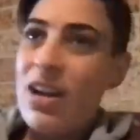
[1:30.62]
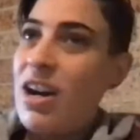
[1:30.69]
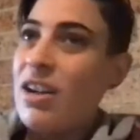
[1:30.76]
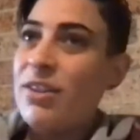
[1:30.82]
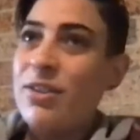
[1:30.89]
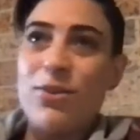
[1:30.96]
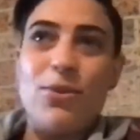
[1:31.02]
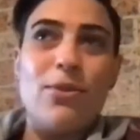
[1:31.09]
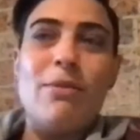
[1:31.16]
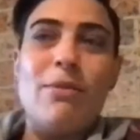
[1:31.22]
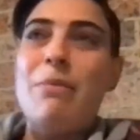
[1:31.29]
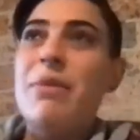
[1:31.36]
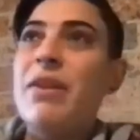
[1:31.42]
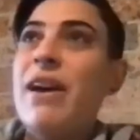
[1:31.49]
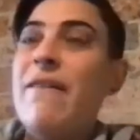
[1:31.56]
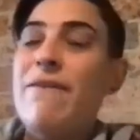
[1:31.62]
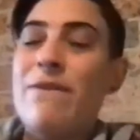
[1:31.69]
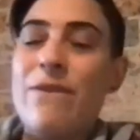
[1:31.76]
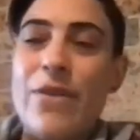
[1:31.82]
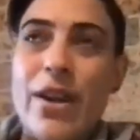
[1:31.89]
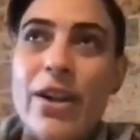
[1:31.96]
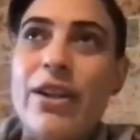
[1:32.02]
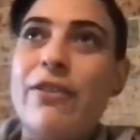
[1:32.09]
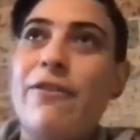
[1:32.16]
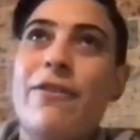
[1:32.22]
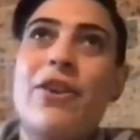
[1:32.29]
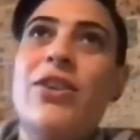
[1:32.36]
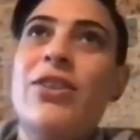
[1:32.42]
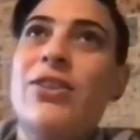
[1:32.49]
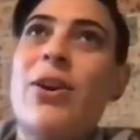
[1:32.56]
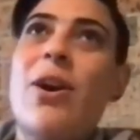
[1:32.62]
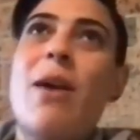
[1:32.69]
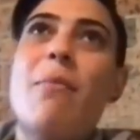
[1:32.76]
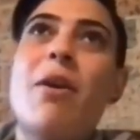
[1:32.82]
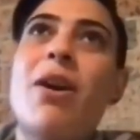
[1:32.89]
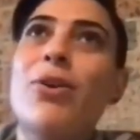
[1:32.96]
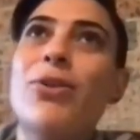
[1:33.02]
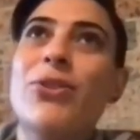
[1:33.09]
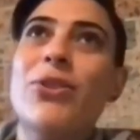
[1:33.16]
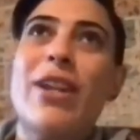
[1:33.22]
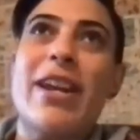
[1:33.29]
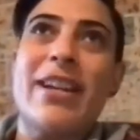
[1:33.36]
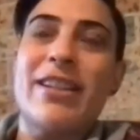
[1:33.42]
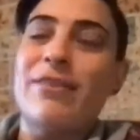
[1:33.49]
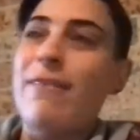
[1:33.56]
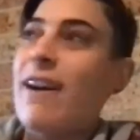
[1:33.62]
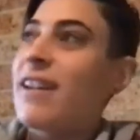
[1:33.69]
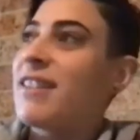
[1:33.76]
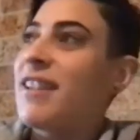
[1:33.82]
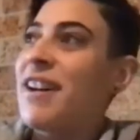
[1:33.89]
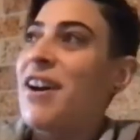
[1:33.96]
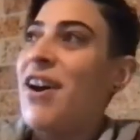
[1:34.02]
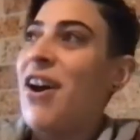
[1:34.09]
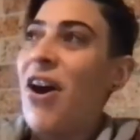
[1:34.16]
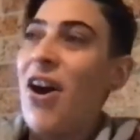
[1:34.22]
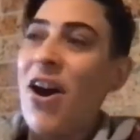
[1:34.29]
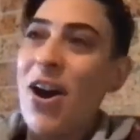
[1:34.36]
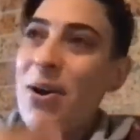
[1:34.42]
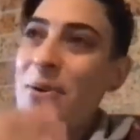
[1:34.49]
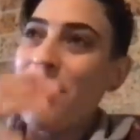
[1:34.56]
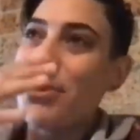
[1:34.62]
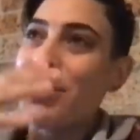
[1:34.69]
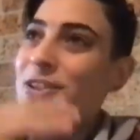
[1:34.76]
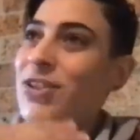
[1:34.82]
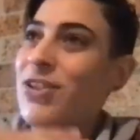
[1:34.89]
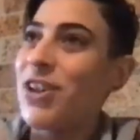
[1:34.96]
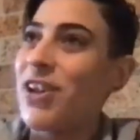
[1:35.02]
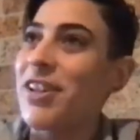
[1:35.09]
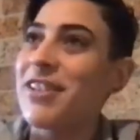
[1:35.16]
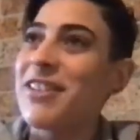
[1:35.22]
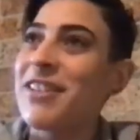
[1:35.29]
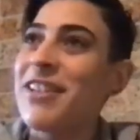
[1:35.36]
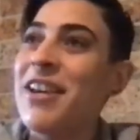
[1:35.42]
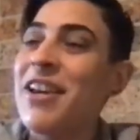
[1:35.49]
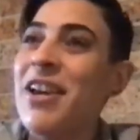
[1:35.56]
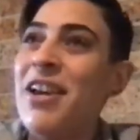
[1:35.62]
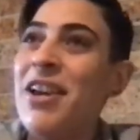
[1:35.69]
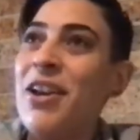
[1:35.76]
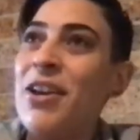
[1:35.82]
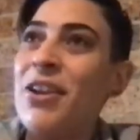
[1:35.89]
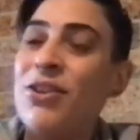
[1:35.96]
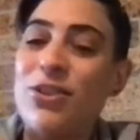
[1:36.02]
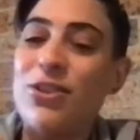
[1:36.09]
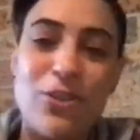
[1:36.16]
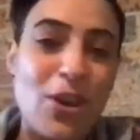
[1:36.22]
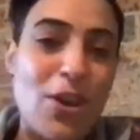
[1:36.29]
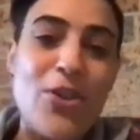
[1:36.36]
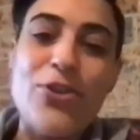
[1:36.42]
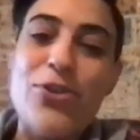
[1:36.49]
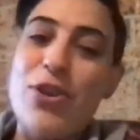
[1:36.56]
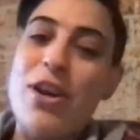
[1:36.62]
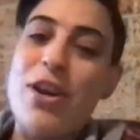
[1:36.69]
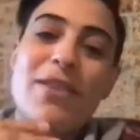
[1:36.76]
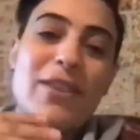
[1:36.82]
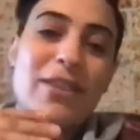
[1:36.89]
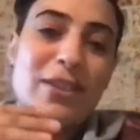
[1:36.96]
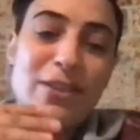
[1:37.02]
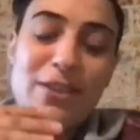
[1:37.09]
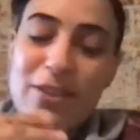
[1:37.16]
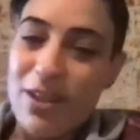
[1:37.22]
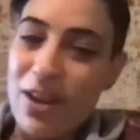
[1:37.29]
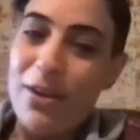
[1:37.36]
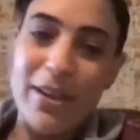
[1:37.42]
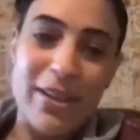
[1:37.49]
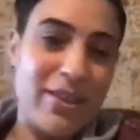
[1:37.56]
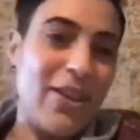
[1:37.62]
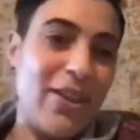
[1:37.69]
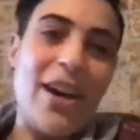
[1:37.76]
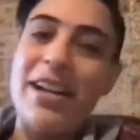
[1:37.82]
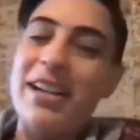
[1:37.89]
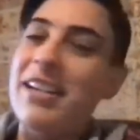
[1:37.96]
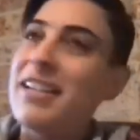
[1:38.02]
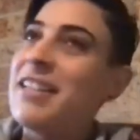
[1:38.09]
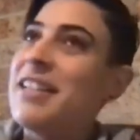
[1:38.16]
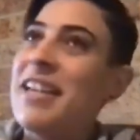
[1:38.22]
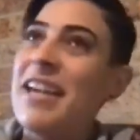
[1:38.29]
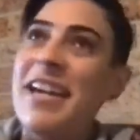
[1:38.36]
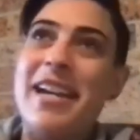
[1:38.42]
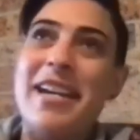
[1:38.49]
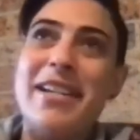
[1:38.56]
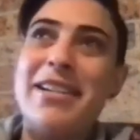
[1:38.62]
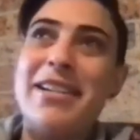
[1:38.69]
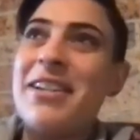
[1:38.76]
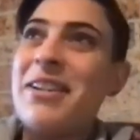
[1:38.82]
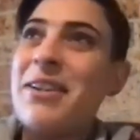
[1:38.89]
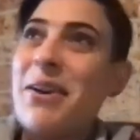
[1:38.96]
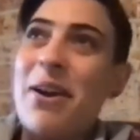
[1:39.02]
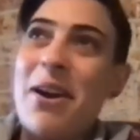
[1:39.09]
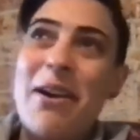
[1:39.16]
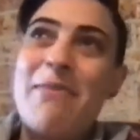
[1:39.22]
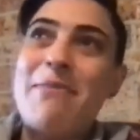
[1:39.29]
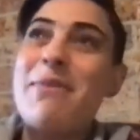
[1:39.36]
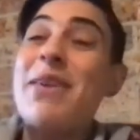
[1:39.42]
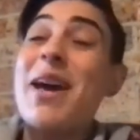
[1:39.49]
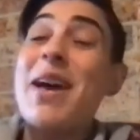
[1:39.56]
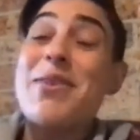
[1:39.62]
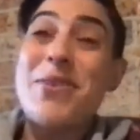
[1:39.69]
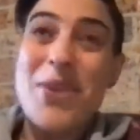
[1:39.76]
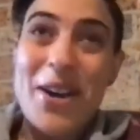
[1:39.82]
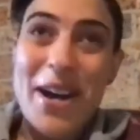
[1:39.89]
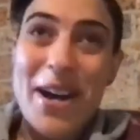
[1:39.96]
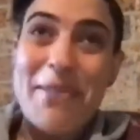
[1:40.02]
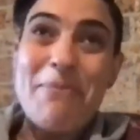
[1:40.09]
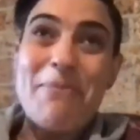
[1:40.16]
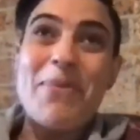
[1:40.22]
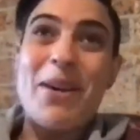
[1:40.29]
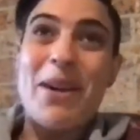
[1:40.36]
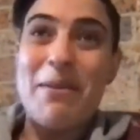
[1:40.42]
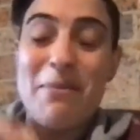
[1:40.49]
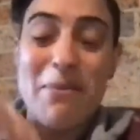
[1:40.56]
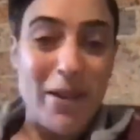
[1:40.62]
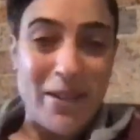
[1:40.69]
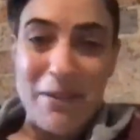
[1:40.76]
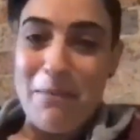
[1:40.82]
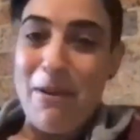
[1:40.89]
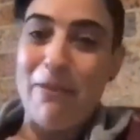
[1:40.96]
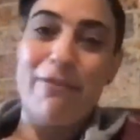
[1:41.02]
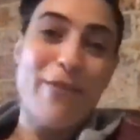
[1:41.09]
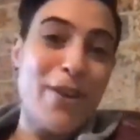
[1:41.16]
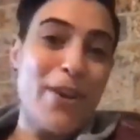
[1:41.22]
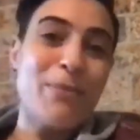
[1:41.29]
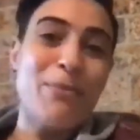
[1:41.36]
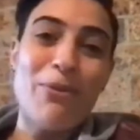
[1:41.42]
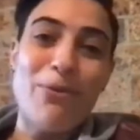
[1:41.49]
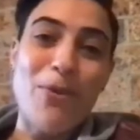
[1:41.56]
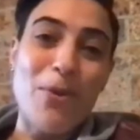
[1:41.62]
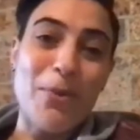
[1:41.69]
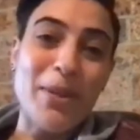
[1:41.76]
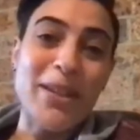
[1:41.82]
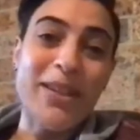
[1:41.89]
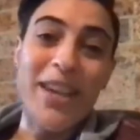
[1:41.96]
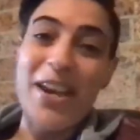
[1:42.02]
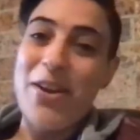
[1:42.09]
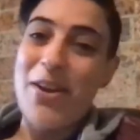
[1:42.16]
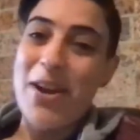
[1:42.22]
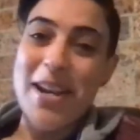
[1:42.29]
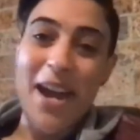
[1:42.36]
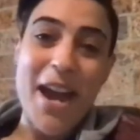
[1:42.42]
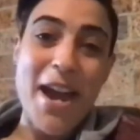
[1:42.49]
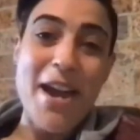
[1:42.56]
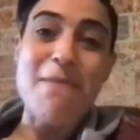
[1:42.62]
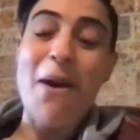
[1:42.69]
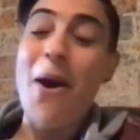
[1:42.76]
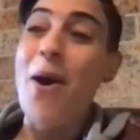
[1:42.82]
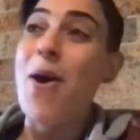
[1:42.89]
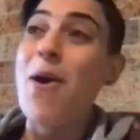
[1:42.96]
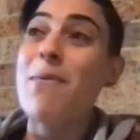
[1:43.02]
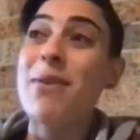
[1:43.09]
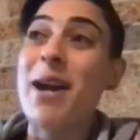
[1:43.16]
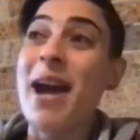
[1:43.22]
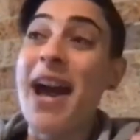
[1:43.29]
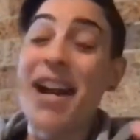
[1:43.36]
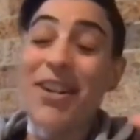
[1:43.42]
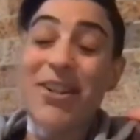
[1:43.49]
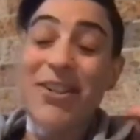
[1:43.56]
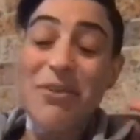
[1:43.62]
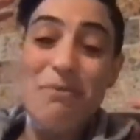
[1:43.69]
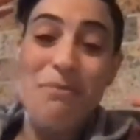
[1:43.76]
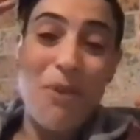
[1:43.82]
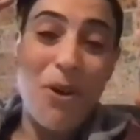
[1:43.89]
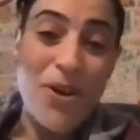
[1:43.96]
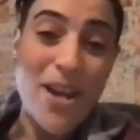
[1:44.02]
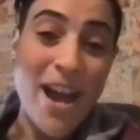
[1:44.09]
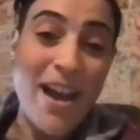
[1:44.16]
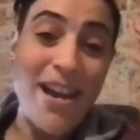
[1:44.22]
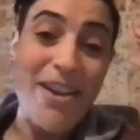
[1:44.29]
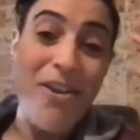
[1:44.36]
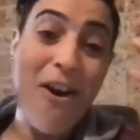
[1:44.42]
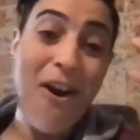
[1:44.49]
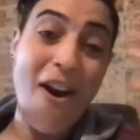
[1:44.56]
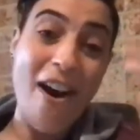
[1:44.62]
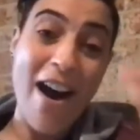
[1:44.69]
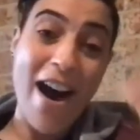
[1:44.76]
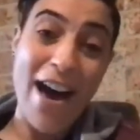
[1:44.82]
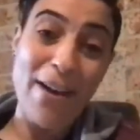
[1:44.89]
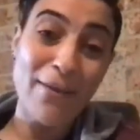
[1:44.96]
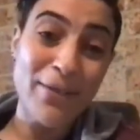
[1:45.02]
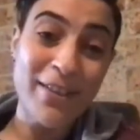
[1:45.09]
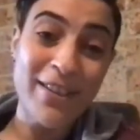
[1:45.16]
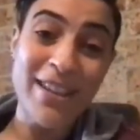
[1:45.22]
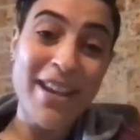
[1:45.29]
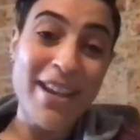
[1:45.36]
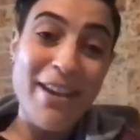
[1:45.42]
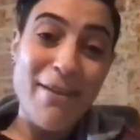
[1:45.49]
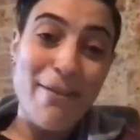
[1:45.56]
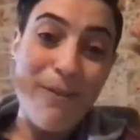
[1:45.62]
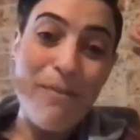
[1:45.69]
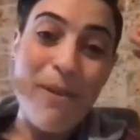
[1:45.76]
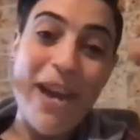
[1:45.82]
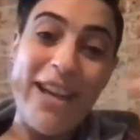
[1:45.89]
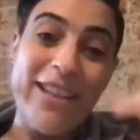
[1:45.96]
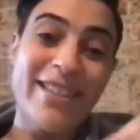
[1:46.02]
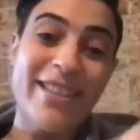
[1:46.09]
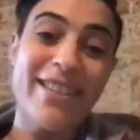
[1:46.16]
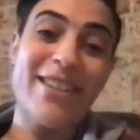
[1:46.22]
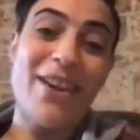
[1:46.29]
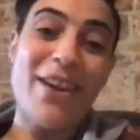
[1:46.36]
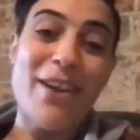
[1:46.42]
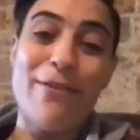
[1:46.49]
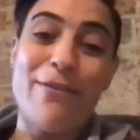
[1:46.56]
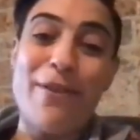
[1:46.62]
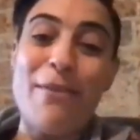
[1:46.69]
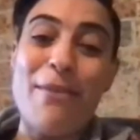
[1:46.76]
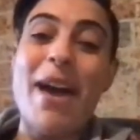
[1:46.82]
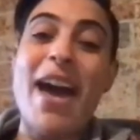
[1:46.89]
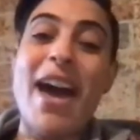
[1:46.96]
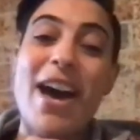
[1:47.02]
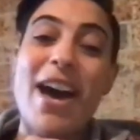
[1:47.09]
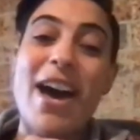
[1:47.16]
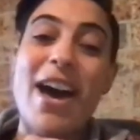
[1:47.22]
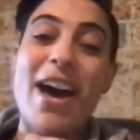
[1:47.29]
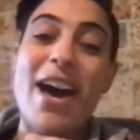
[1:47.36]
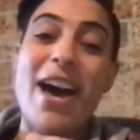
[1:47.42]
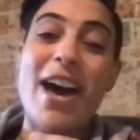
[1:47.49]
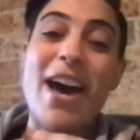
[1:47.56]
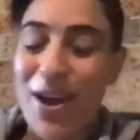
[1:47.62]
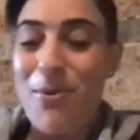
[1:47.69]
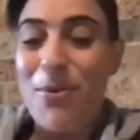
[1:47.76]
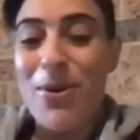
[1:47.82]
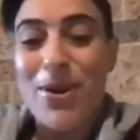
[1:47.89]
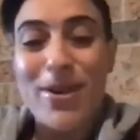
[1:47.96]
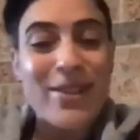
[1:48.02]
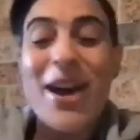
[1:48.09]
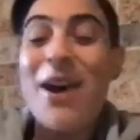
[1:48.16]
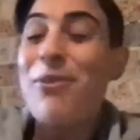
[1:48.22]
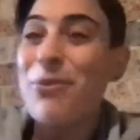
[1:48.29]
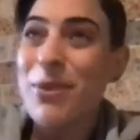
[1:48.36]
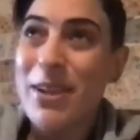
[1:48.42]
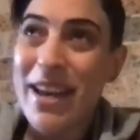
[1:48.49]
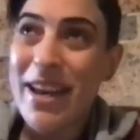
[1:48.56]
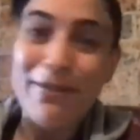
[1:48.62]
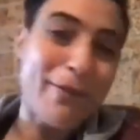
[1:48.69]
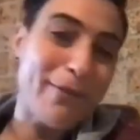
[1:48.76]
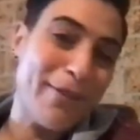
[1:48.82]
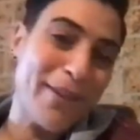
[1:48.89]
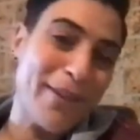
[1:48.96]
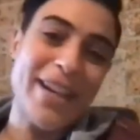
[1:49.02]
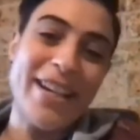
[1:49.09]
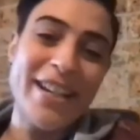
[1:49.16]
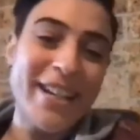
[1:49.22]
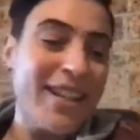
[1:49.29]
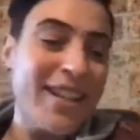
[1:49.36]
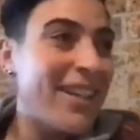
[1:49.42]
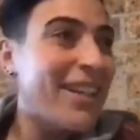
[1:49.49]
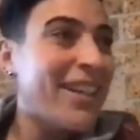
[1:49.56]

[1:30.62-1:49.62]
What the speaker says: I still remember that very first time I was on X Factor. I was just so nervous and so excited. And I remember that night I did my first performance and I came home and I actually broke out in hives from head to toe from how nervous I was. I will never forget it.